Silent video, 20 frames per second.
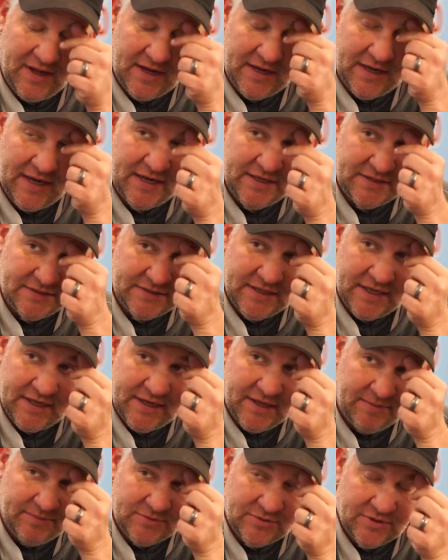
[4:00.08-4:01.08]
like had it set
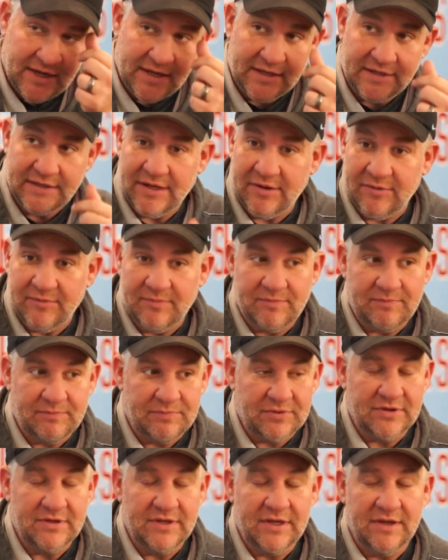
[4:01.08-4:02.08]
up, try to,
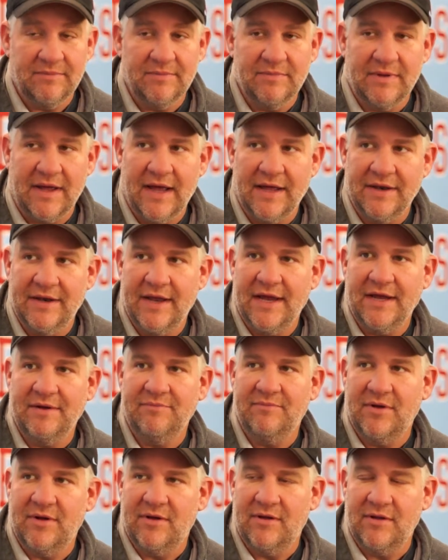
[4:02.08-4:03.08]
put them behind the
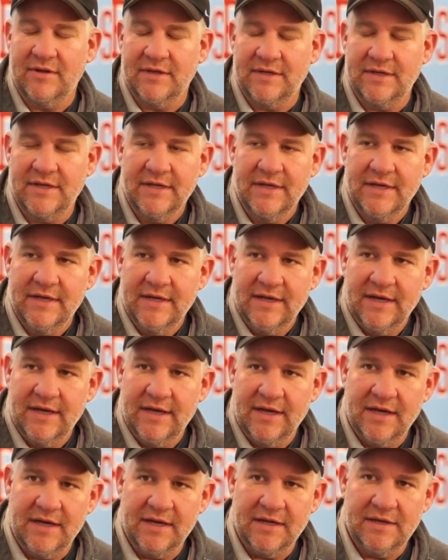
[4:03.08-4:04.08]
8 ball, and
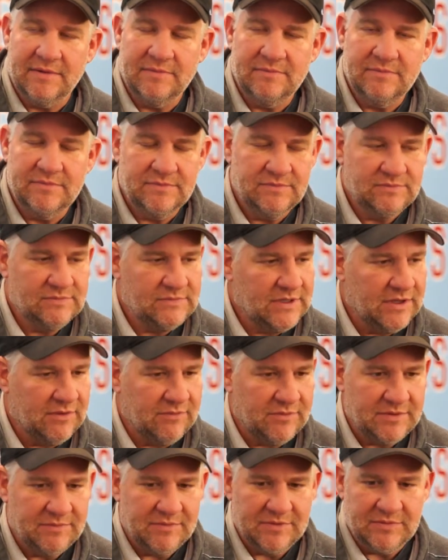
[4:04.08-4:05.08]

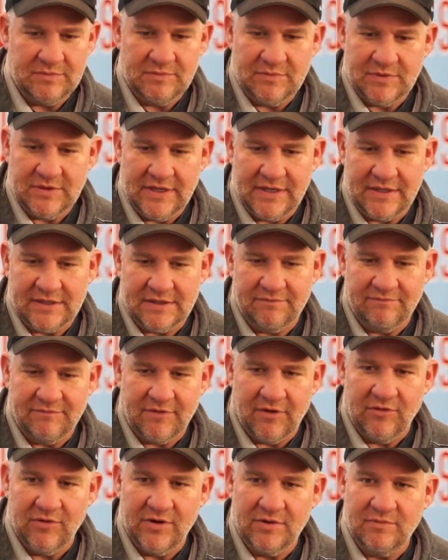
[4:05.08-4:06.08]
we didn't
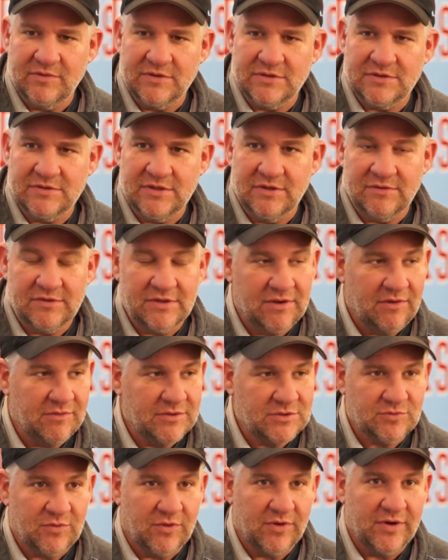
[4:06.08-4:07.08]
convert it, which, you
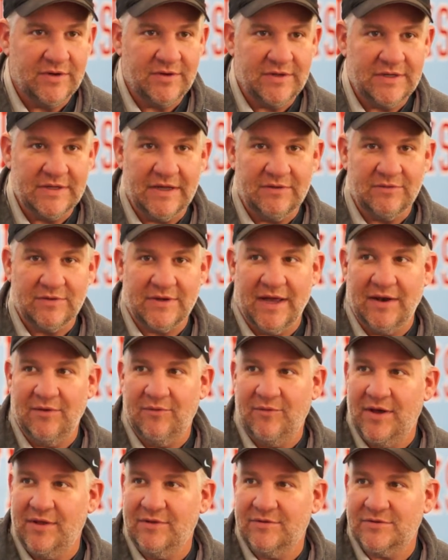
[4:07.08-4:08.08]
always worried, kind of
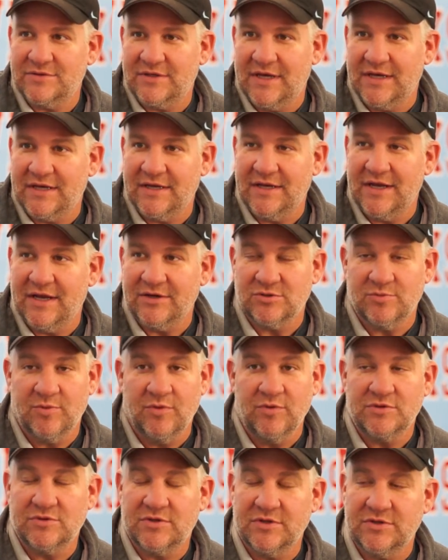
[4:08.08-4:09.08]
weather's kicking extra
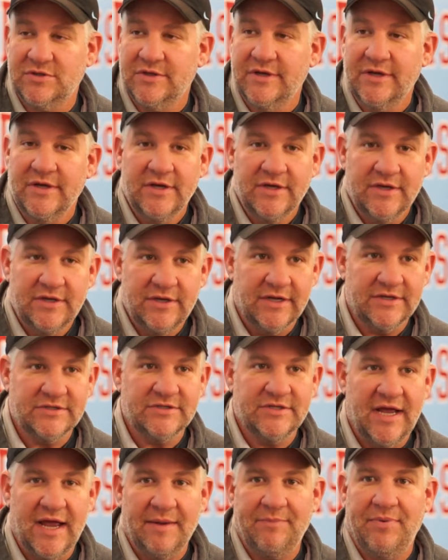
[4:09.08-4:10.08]
points because you had a
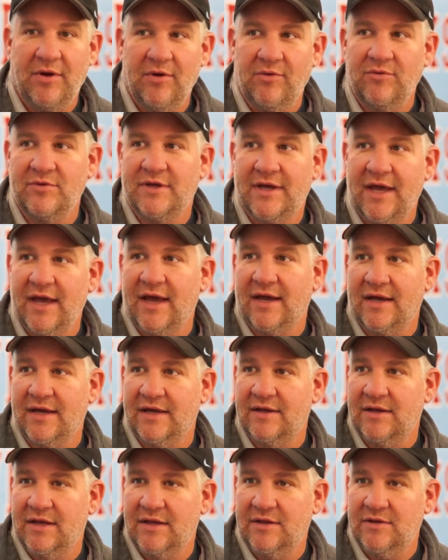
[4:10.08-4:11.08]
snap, hold, and kick.
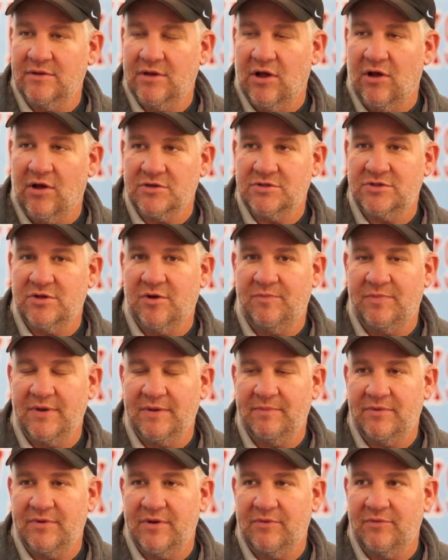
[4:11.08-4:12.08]
And also
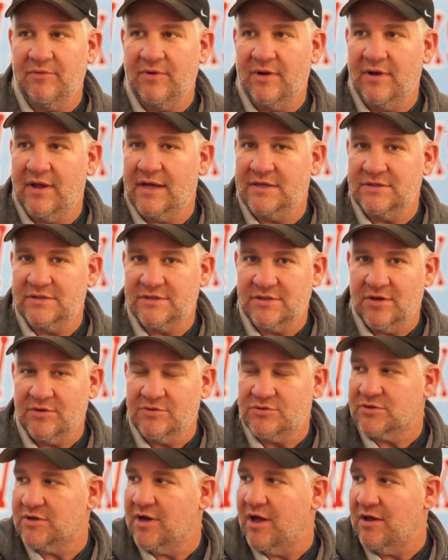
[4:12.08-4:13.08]
people don't realize is
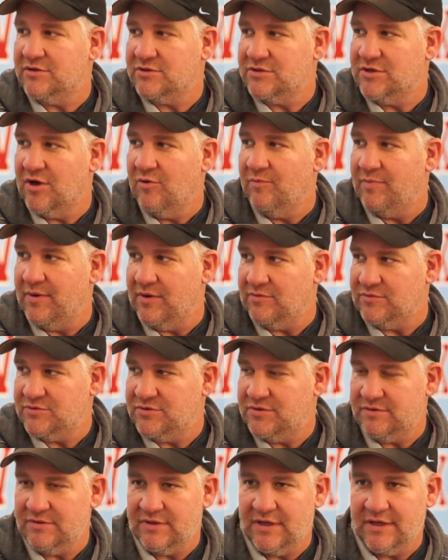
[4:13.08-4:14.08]
those are college
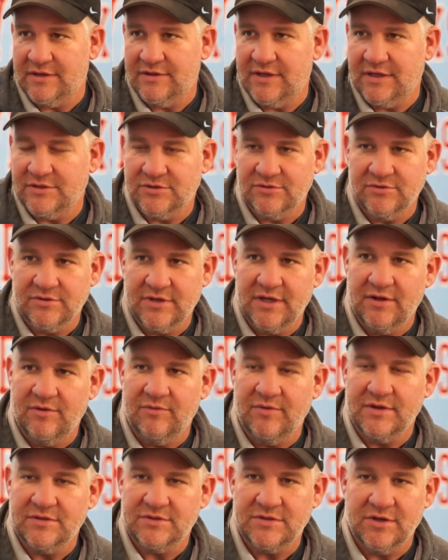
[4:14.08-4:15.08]
goalposts that you're dealing
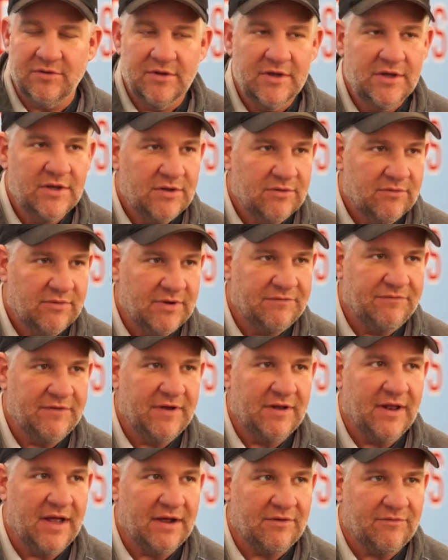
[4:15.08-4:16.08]
with. So we
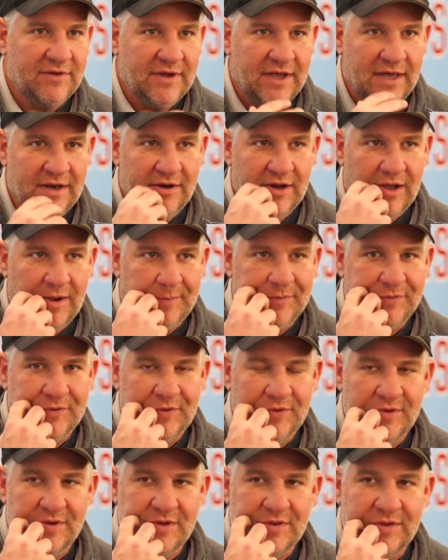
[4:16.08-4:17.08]
felt like we had an
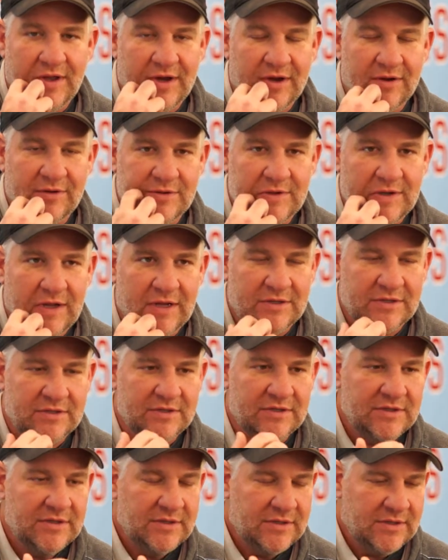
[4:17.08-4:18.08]
opportunity there not
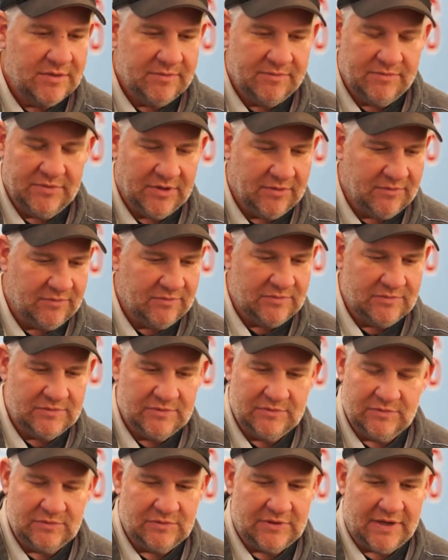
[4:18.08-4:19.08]
to,
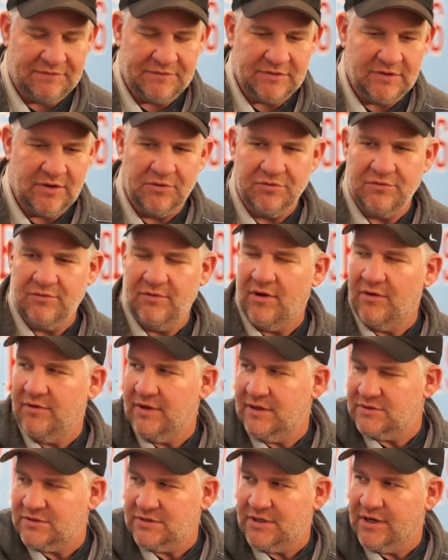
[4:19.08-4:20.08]
have to go through all
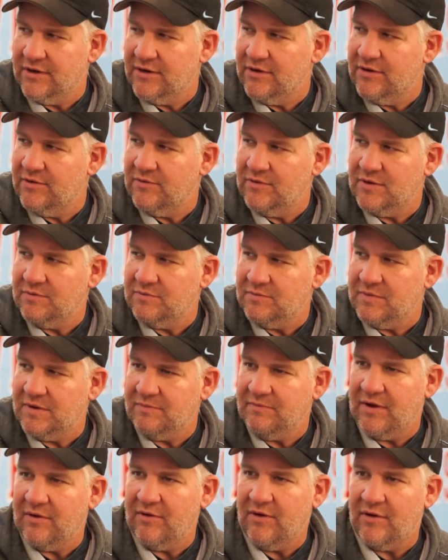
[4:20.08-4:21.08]
that scenario. It would be
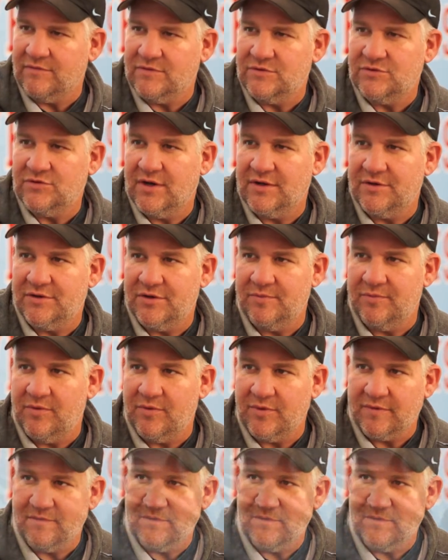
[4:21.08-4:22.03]
better off to try a 2-point